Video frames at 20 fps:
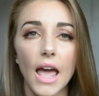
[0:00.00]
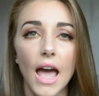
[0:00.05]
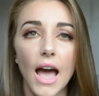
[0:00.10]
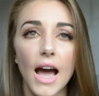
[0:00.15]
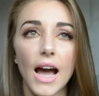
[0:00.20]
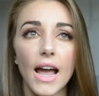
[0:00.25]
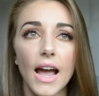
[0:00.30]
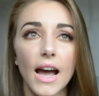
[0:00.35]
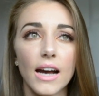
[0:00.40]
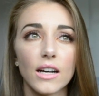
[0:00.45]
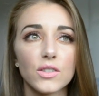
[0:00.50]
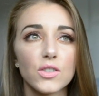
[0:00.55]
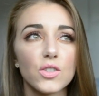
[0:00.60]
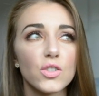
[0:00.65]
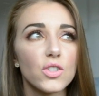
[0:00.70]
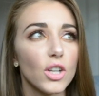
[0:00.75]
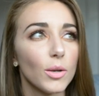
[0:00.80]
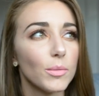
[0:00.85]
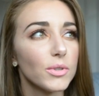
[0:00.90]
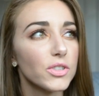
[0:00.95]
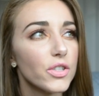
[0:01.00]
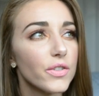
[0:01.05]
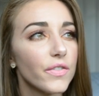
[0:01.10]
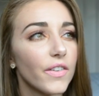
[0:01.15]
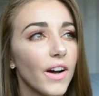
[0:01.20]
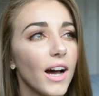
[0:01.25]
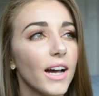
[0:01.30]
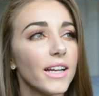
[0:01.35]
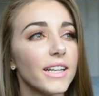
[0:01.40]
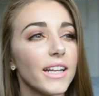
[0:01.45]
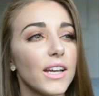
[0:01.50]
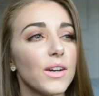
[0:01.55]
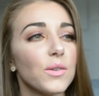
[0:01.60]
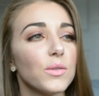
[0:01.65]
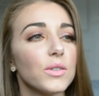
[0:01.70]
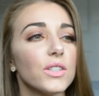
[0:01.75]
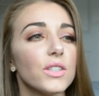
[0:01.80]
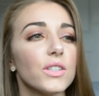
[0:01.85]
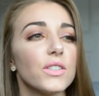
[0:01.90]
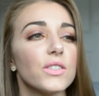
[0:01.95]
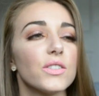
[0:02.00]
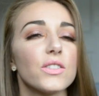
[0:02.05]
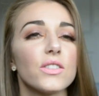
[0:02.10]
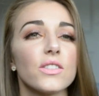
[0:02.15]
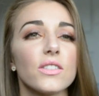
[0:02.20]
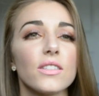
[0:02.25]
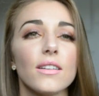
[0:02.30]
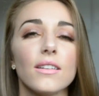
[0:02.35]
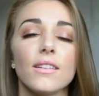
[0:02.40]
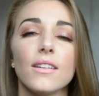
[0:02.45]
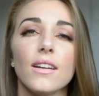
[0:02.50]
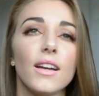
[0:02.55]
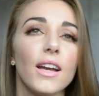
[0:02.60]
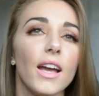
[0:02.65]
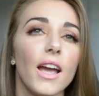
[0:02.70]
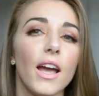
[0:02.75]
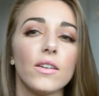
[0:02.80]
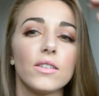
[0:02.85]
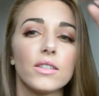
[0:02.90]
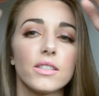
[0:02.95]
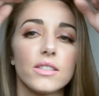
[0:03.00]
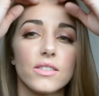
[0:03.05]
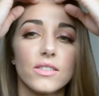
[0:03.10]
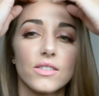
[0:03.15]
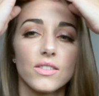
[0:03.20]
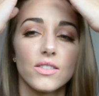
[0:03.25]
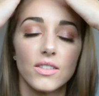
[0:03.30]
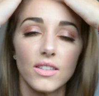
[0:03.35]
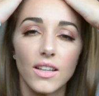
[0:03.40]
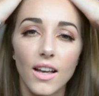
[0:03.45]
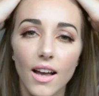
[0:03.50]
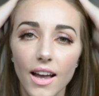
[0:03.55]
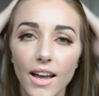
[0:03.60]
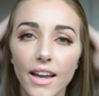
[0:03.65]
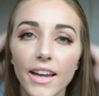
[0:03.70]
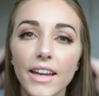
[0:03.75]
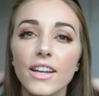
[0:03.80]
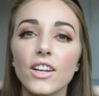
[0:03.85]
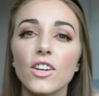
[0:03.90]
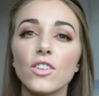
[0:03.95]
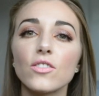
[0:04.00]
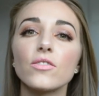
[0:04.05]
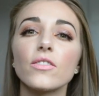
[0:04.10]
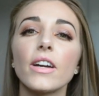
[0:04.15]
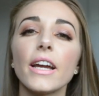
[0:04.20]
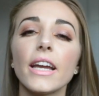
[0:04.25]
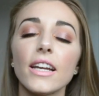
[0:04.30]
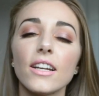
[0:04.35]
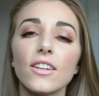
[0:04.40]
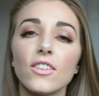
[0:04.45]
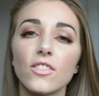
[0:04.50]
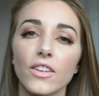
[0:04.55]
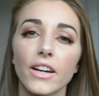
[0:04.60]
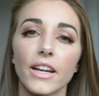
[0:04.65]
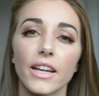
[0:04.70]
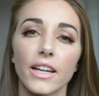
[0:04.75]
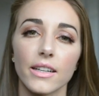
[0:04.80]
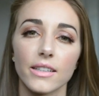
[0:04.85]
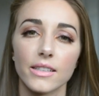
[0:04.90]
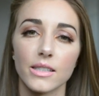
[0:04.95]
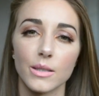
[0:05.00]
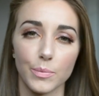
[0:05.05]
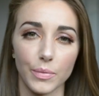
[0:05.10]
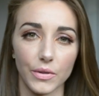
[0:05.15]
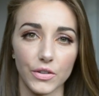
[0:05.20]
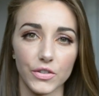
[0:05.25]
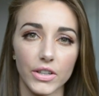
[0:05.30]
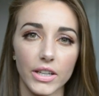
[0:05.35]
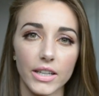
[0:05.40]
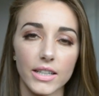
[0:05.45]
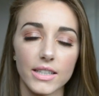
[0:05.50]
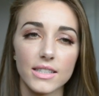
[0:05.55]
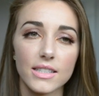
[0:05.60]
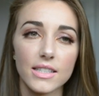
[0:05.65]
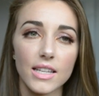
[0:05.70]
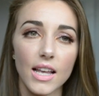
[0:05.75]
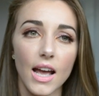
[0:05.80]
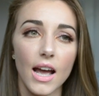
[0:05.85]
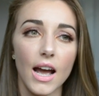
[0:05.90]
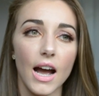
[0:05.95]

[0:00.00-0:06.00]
I had so much fun. It was just a great experience.